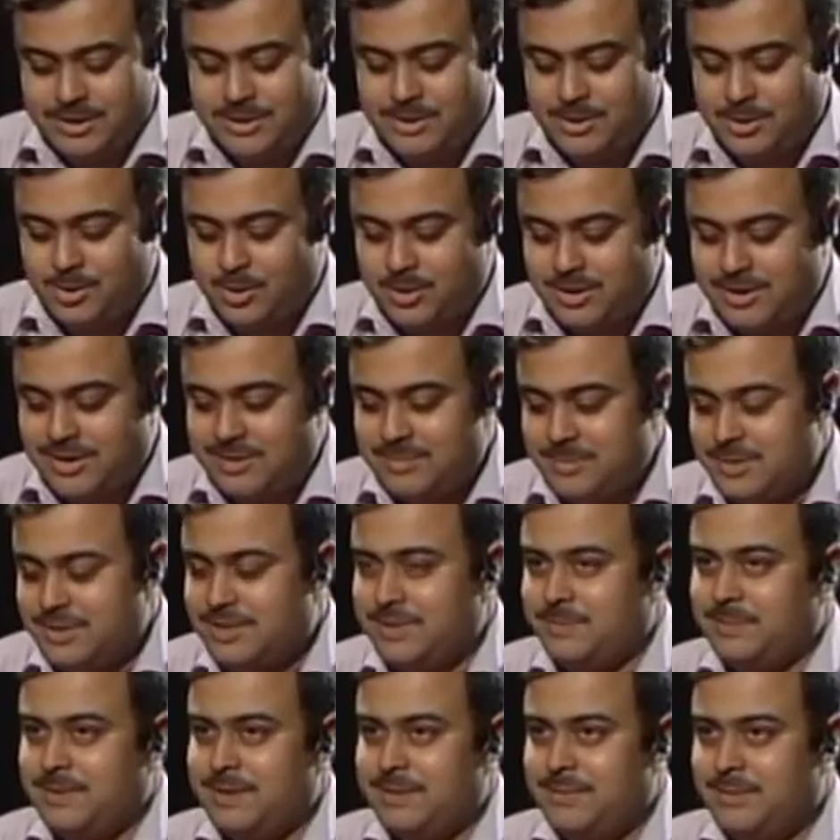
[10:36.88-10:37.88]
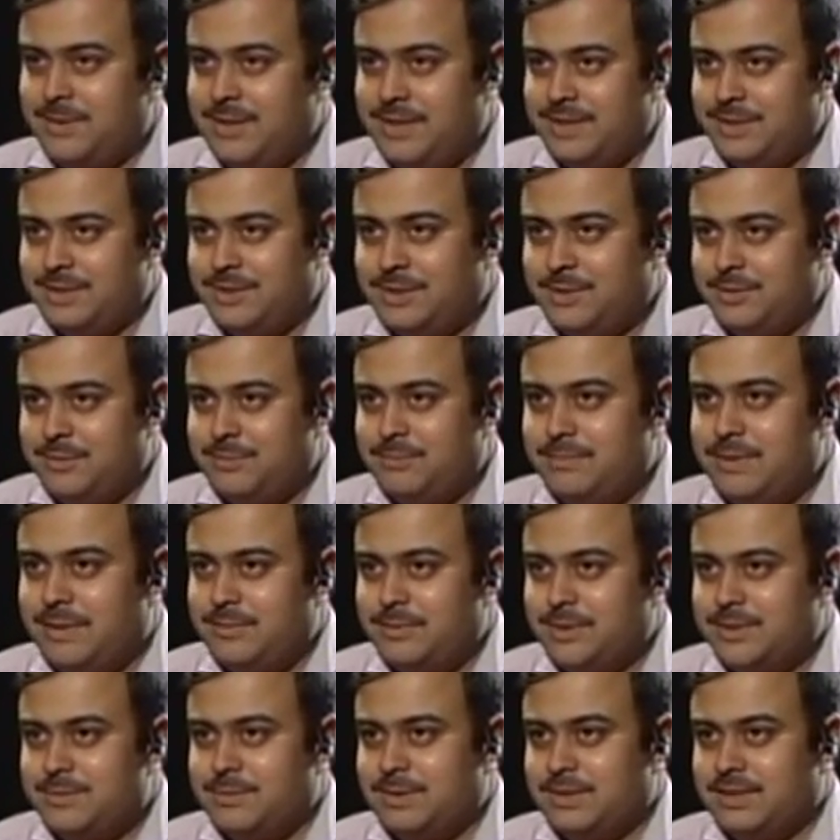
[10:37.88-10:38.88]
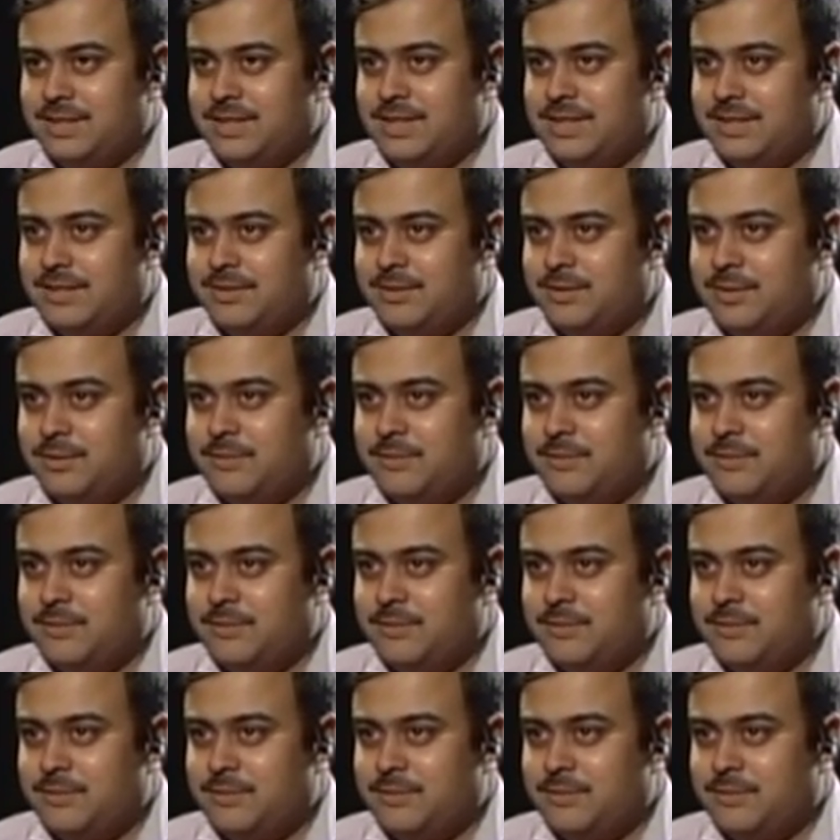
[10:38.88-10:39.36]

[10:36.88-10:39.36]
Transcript: in local municipal bodies, you, Babu Mansarat